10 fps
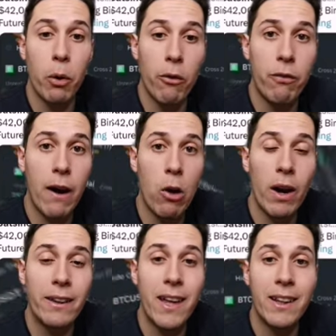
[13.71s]
profile
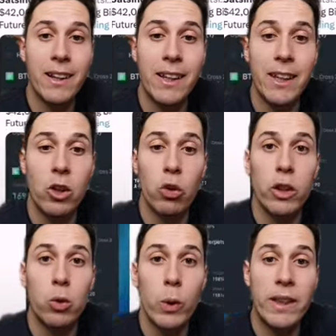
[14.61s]
and then clicking
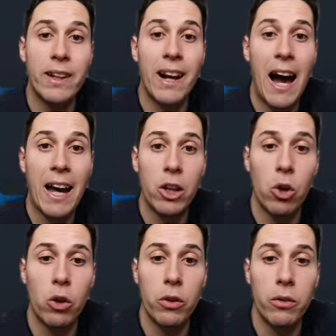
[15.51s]
on the Twitter
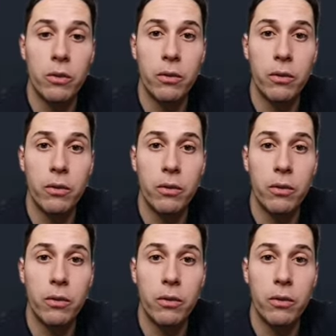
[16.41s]
icon.